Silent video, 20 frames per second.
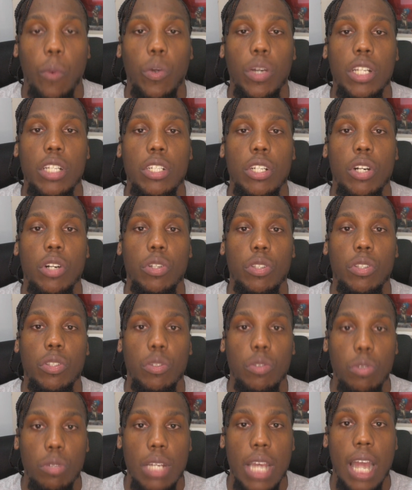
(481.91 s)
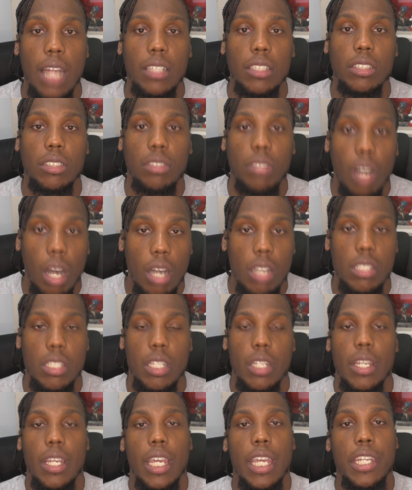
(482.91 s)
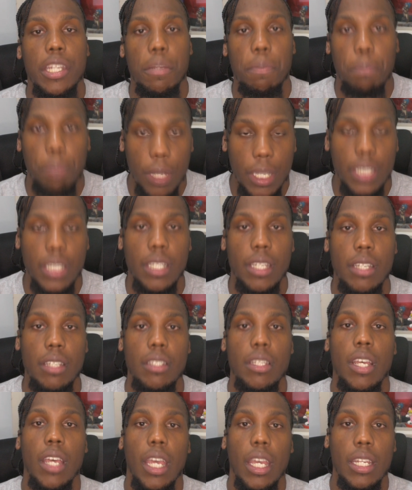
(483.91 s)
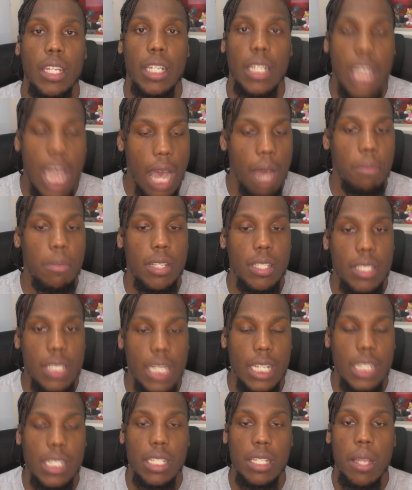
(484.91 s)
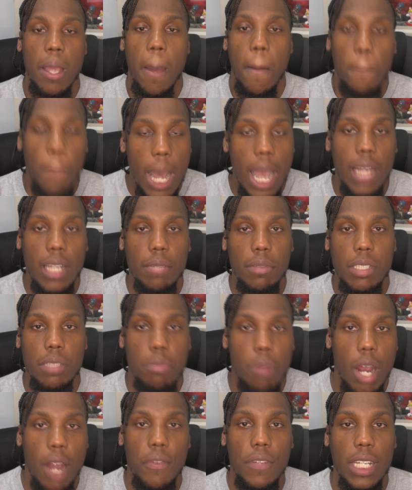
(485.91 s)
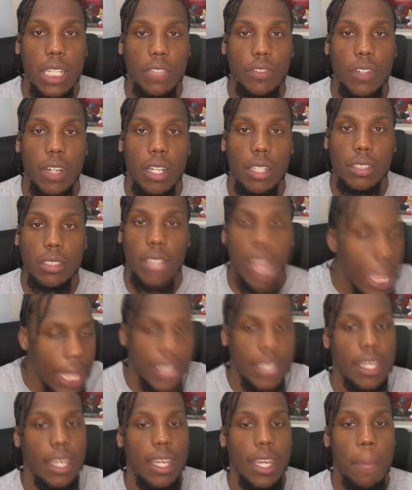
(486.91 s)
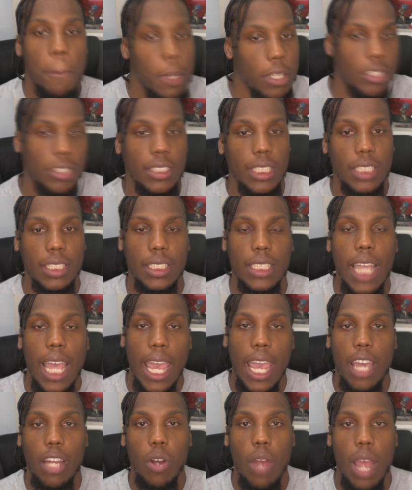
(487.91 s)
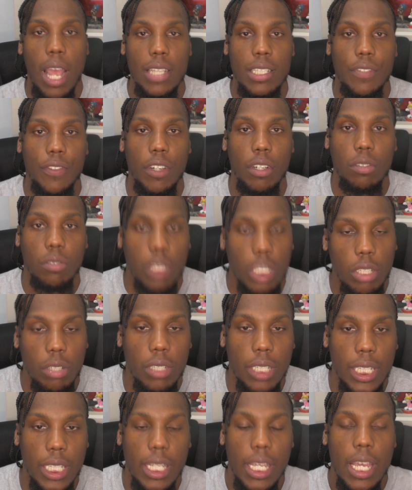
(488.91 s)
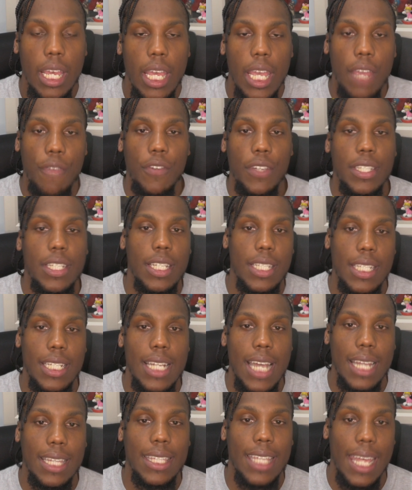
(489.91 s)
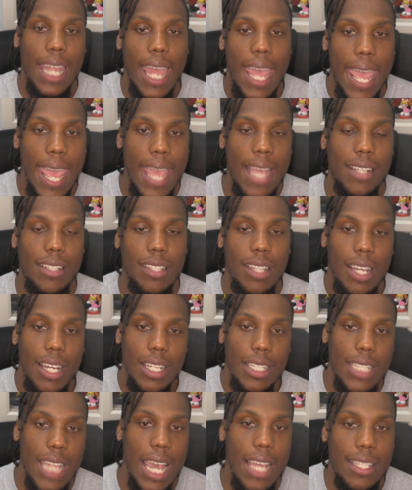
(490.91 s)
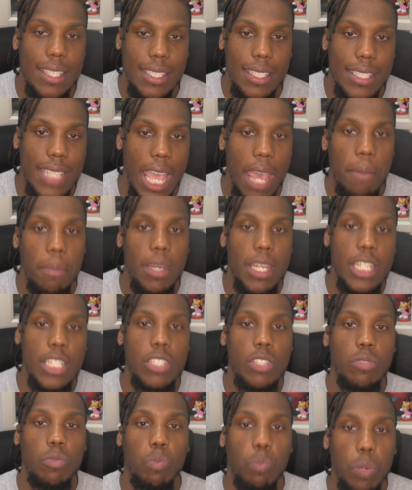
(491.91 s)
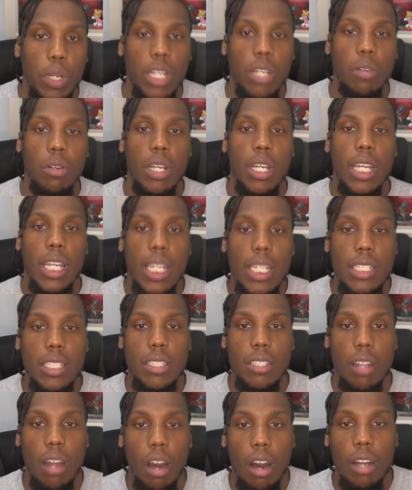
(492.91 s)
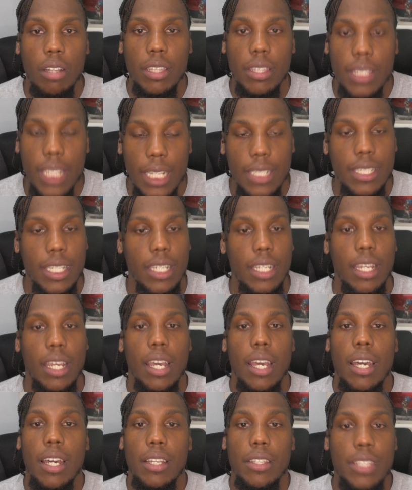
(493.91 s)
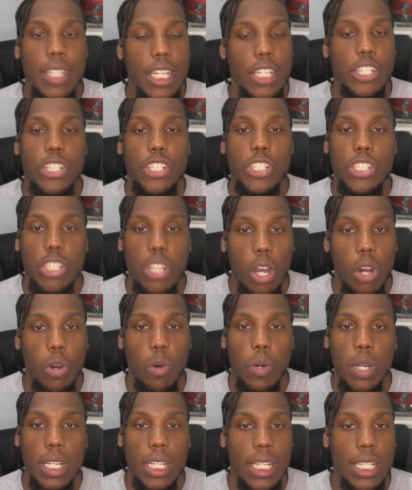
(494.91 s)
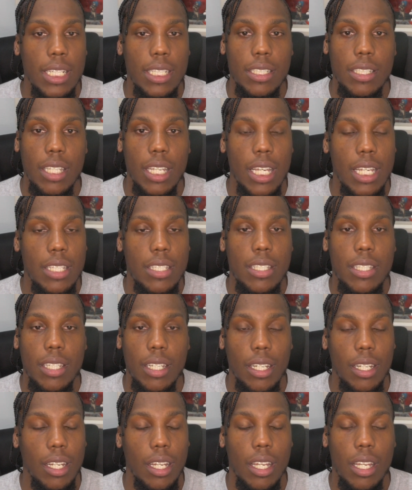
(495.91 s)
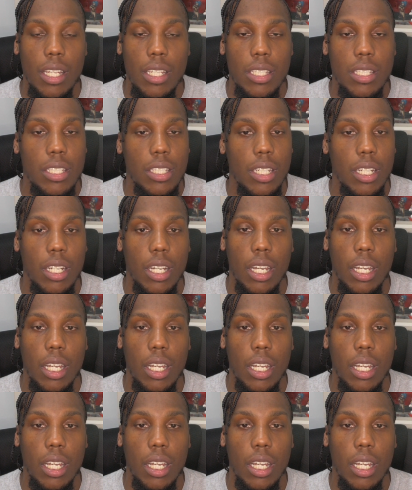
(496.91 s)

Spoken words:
to know you guys' thoughts and opinion in the comment section. My name is Marvin XFiles, aka Mr. Sexy Dad on Adamuncle's Little League. If it doesn't got that X, that step is real. It is authentic. This show is a